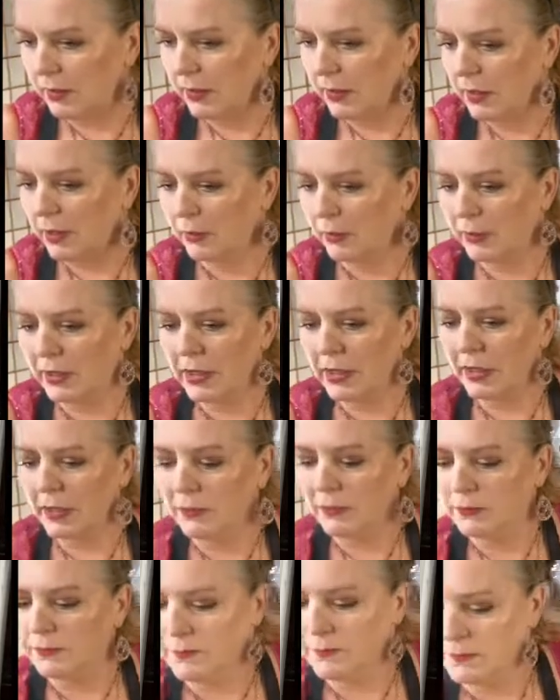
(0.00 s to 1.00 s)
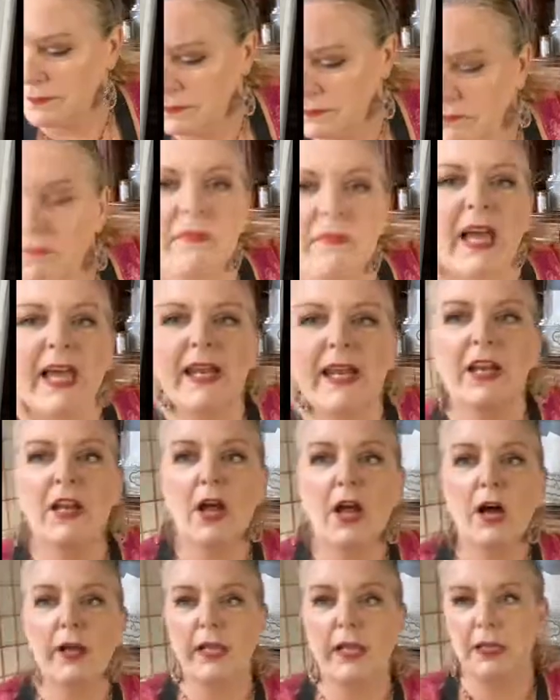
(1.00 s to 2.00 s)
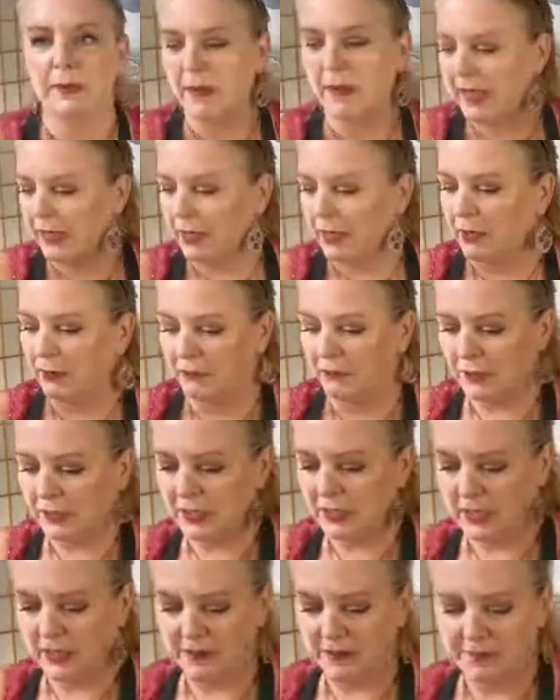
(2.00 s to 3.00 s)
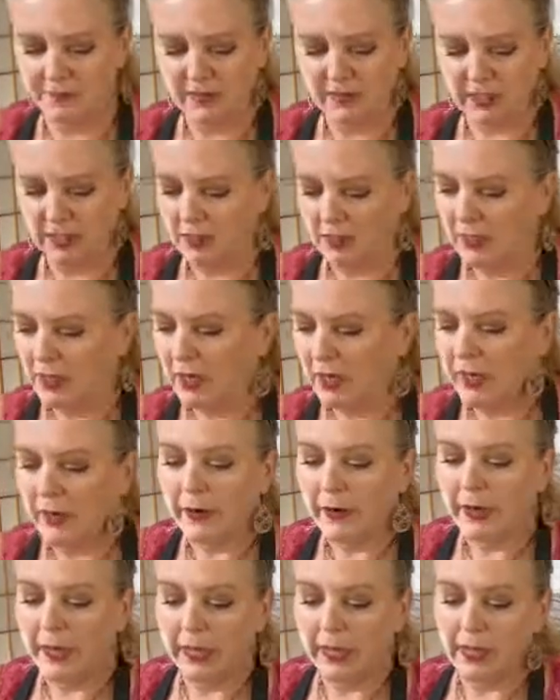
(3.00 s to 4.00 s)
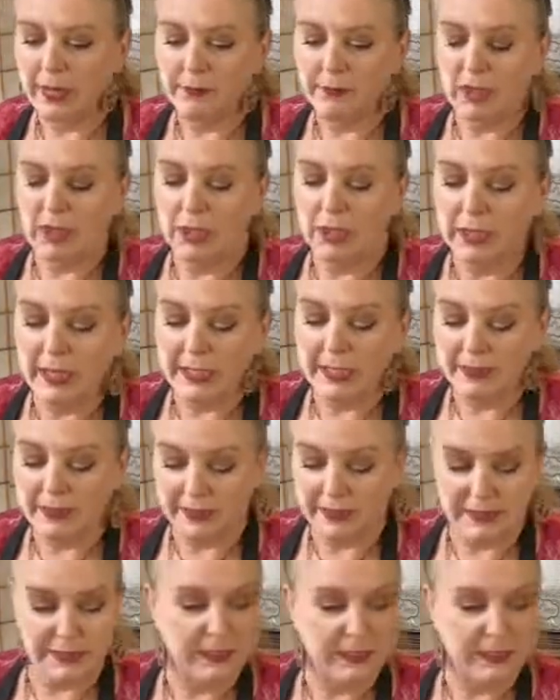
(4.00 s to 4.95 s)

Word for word: There we go. I didn't knock anybody over, did I? All right, and I'm gonna lay this